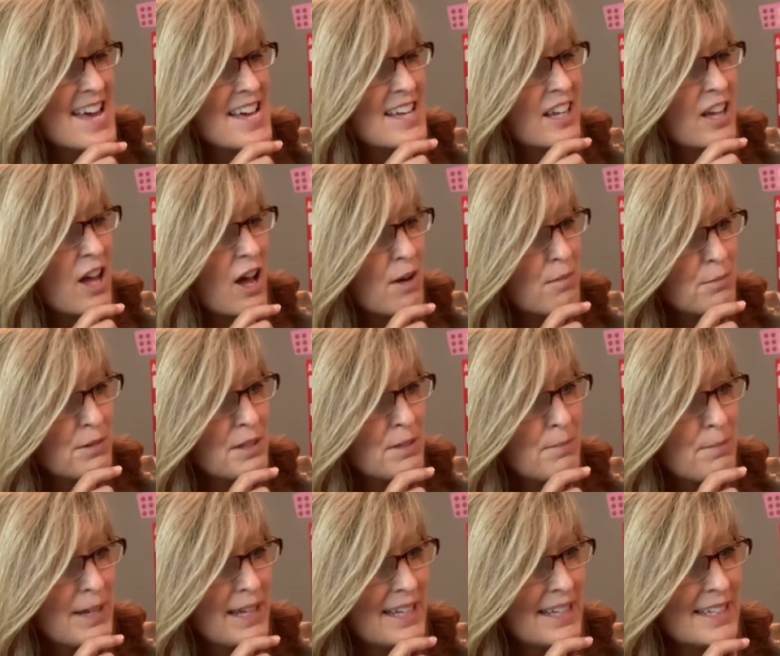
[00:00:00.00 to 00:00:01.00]
"Come with
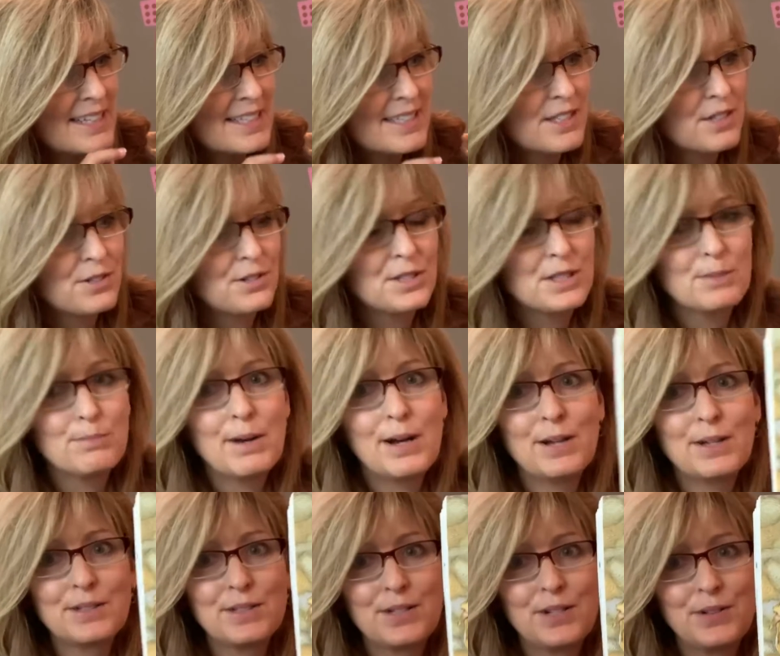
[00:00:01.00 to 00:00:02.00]
me," Sir
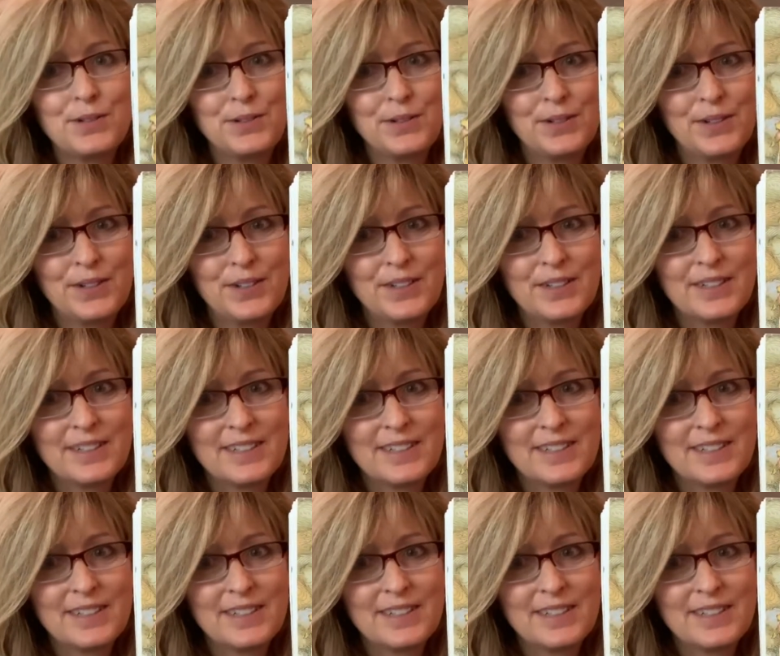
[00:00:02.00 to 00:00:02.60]
Small told her.